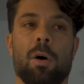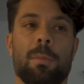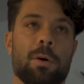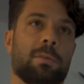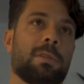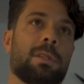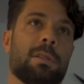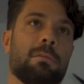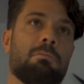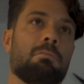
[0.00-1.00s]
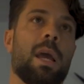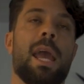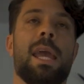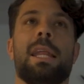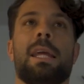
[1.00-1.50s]
almost
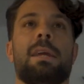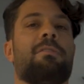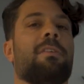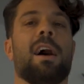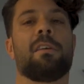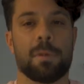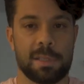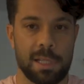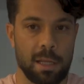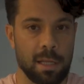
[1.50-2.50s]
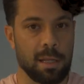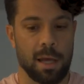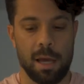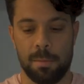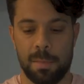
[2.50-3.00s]
85% of the
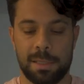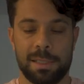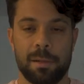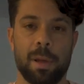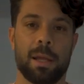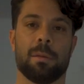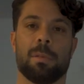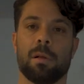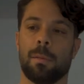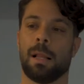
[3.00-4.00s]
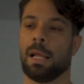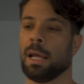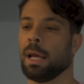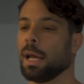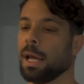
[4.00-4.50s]
time it's dependable.
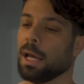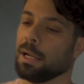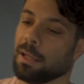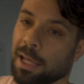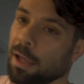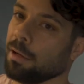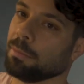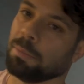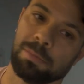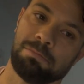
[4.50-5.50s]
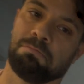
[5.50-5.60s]
And the other